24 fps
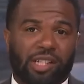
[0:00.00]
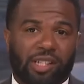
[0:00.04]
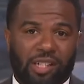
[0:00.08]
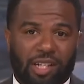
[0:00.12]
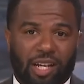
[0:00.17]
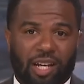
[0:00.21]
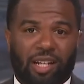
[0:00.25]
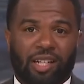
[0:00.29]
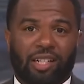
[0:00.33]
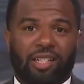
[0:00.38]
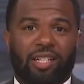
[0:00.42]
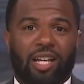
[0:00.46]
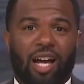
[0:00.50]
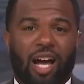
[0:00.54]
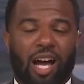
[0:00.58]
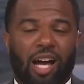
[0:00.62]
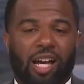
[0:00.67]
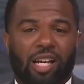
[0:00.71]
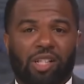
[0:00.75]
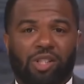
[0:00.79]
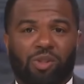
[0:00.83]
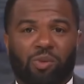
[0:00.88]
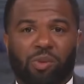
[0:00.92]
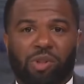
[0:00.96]
is cutting
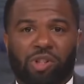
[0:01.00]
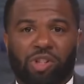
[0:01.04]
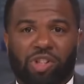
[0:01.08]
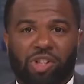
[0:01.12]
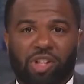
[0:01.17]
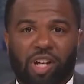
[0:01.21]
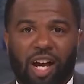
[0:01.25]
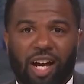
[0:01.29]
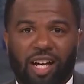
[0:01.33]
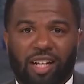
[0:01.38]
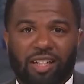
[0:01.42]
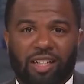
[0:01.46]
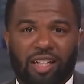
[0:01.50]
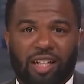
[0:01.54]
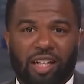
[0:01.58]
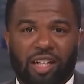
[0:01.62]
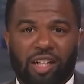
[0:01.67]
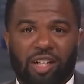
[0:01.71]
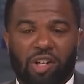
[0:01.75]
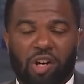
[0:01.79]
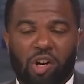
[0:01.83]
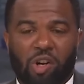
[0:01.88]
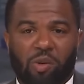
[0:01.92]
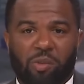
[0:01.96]
ties with Sean Diddy
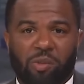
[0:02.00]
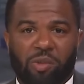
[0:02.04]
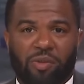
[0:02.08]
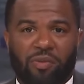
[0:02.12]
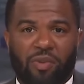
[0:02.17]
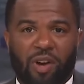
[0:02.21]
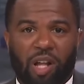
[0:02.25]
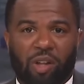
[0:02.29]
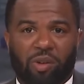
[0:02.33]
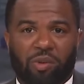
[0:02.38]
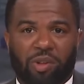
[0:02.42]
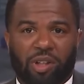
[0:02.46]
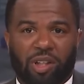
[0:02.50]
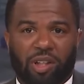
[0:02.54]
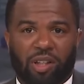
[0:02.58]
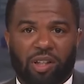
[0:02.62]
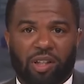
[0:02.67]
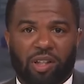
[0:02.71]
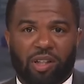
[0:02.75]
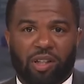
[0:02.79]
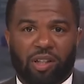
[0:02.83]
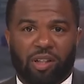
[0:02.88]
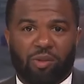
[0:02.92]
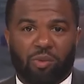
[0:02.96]
Combs following
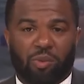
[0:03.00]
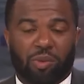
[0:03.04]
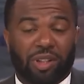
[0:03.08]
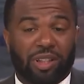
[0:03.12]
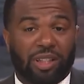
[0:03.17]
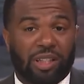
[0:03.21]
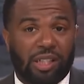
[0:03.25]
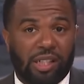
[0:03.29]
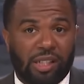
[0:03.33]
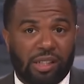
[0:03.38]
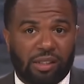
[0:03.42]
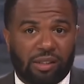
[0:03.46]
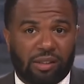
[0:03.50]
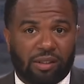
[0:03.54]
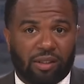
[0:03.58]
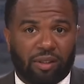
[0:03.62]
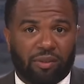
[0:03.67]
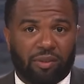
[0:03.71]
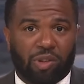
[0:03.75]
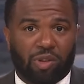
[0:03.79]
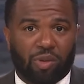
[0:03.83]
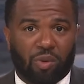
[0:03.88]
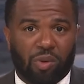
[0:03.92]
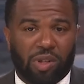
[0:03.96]
the release
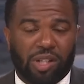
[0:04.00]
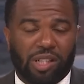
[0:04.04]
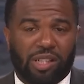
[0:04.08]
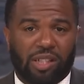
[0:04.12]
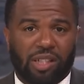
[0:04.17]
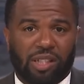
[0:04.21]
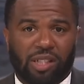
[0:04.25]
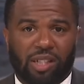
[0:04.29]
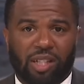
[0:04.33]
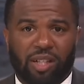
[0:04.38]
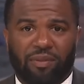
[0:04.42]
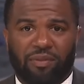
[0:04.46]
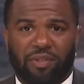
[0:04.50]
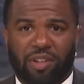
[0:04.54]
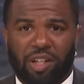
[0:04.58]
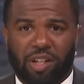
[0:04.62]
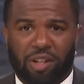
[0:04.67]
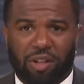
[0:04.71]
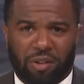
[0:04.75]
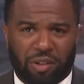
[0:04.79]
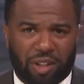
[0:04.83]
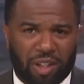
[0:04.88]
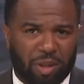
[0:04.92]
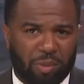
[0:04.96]
of a 2016
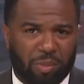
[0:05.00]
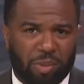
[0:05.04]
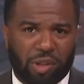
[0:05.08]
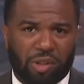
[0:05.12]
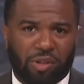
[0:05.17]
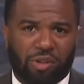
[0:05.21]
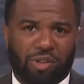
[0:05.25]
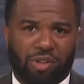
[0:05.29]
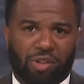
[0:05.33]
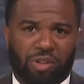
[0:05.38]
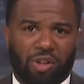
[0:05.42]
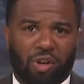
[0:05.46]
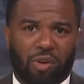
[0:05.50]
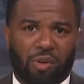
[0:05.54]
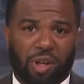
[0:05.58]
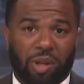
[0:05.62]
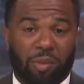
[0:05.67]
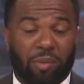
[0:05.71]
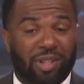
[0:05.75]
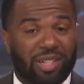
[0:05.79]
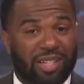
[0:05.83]
video that appears to show him